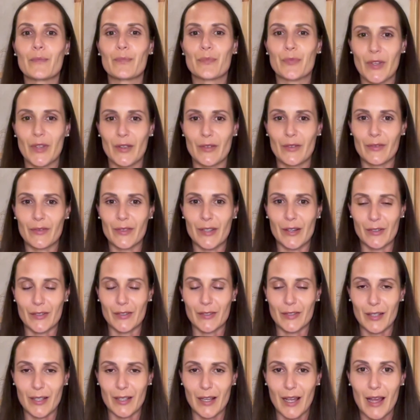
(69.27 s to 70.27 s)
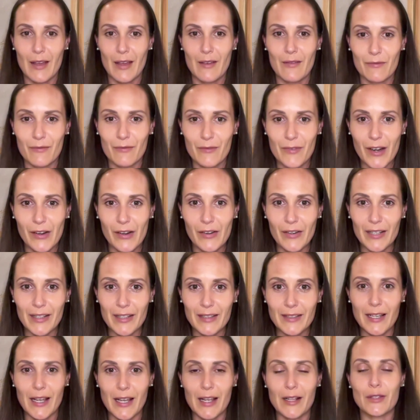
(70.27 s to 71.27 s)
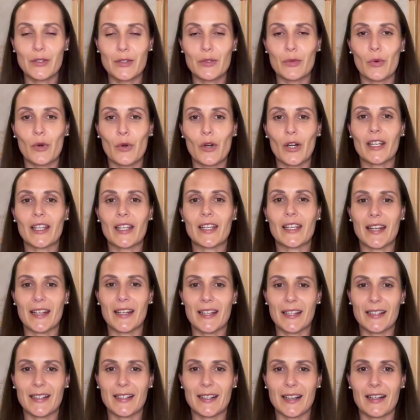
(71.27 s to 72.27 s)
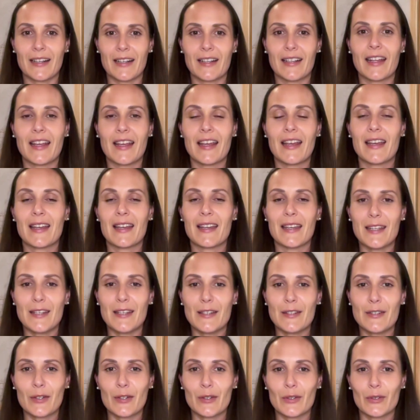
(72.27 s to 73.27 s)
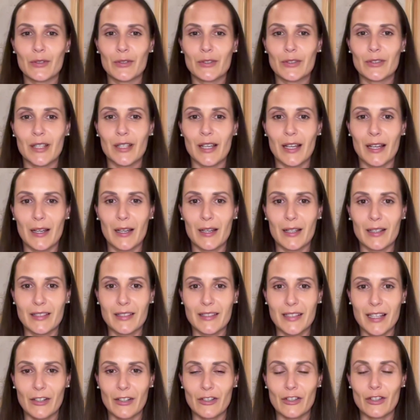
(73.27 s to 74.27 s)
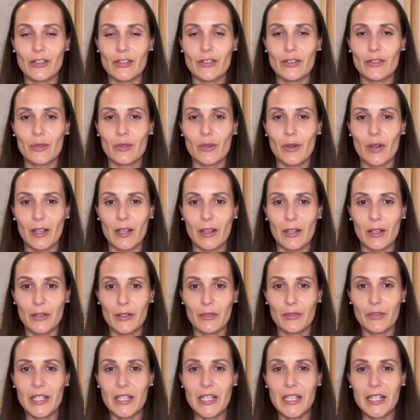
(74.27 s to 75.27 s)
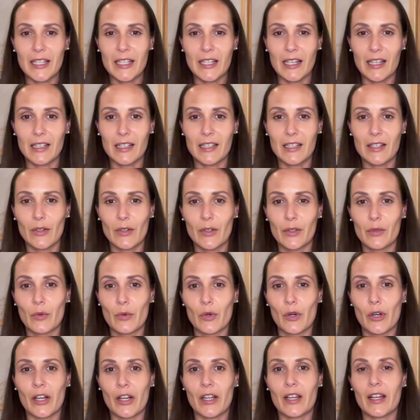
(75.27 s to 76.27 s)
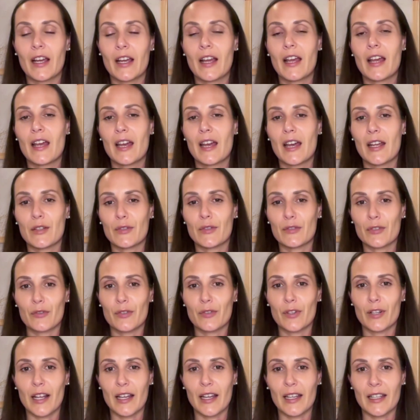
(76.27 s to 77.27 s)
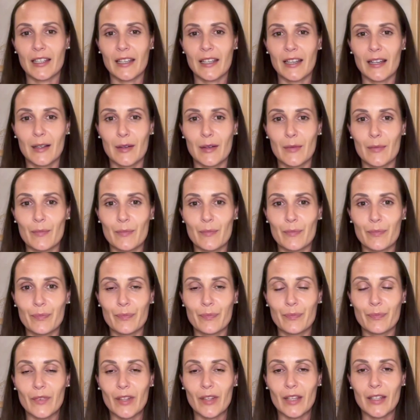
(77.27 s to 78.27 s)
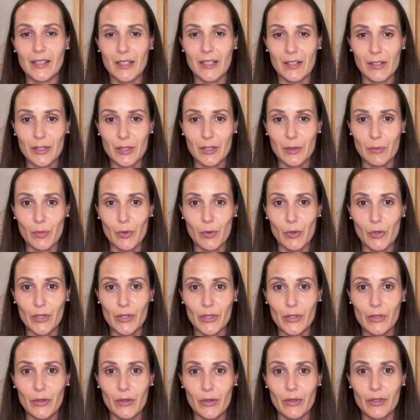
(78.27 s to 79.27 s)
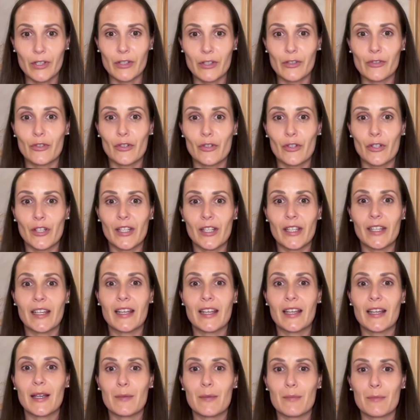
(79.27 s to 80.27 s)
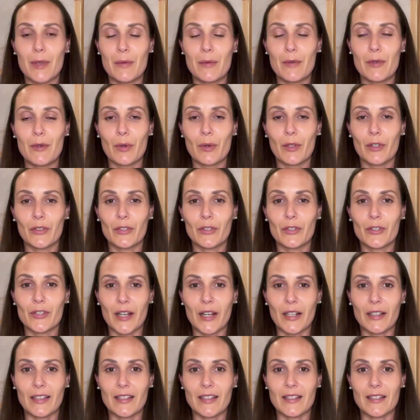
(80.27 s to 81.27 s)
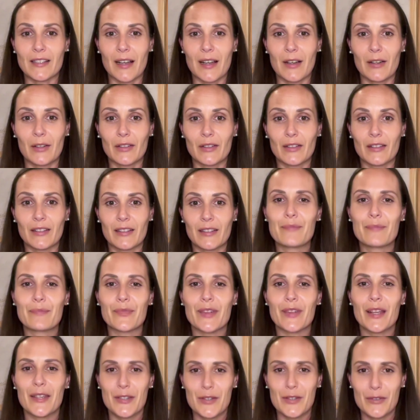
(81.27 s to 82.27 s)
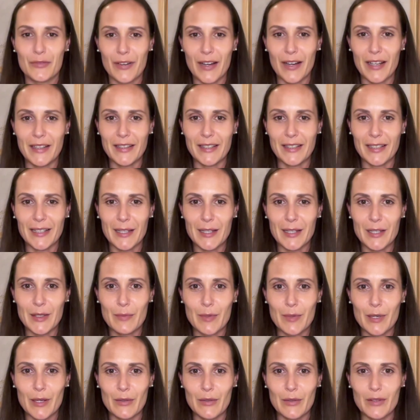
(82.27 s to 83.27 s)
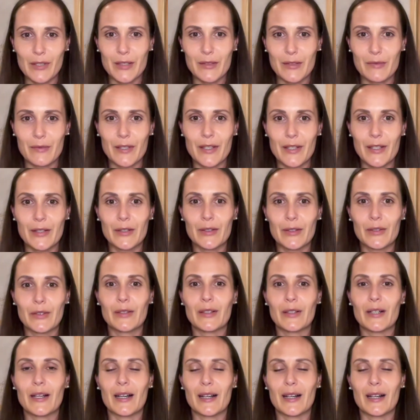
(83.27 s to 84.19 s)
There's very intense work getting done in those sessions. So a lot of healing and clearing work. And if you feel like they're supporting you on your journey, maybe you want to check this out. You find the link below this video.